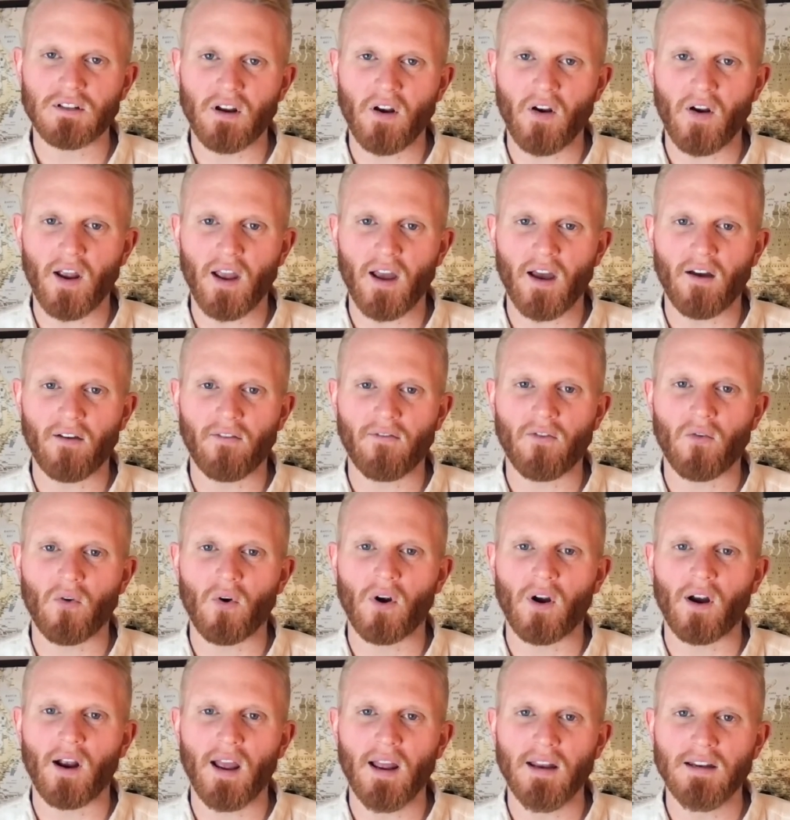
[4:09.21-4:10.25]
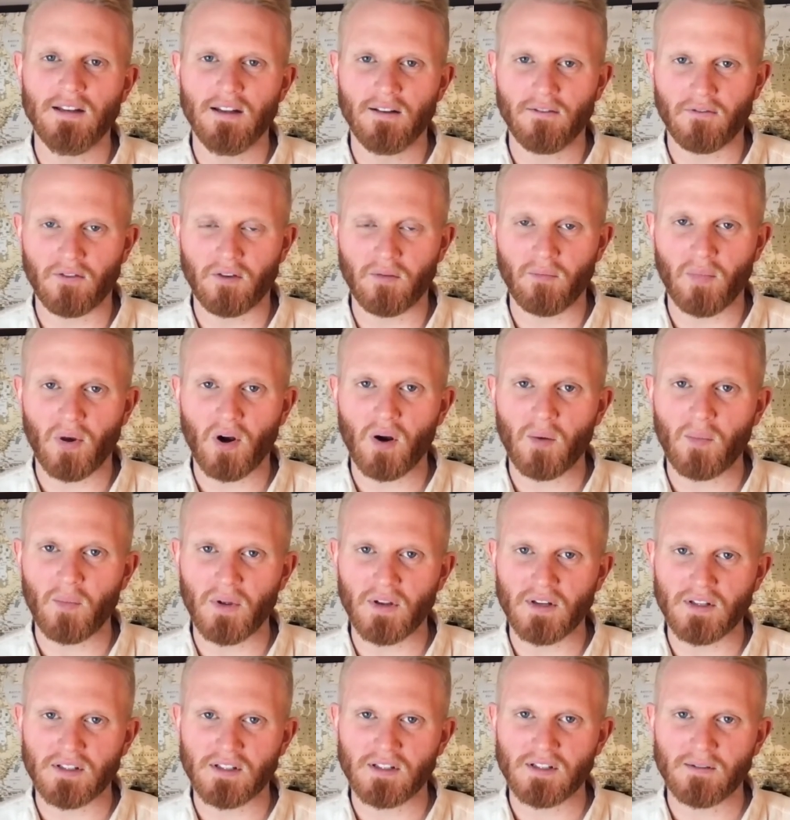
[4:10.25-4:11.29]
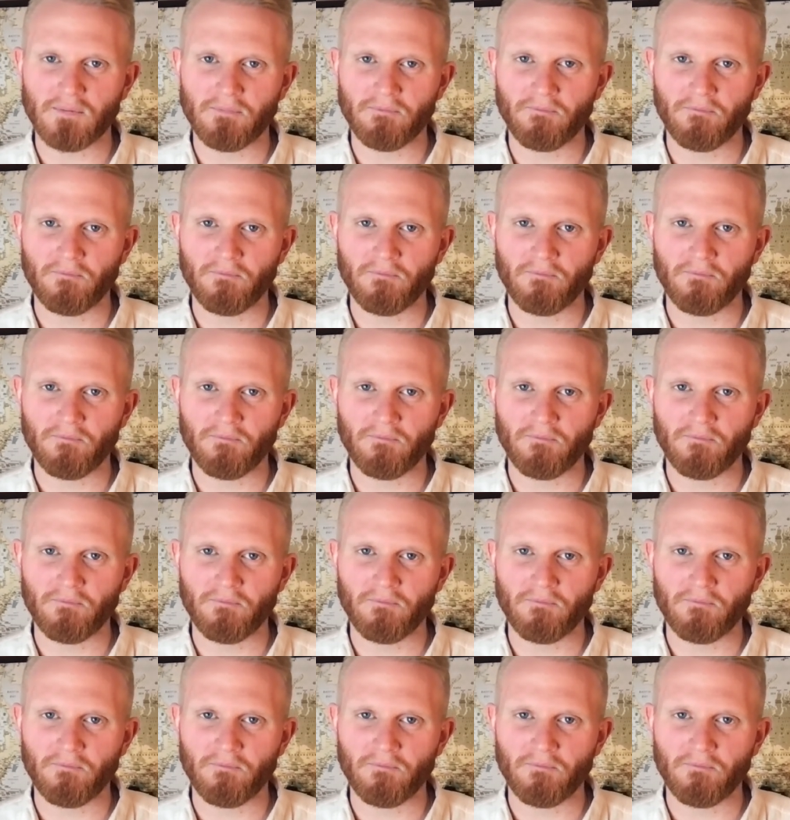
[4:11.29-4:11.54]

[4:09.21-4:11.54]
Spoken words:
area for a different purpose.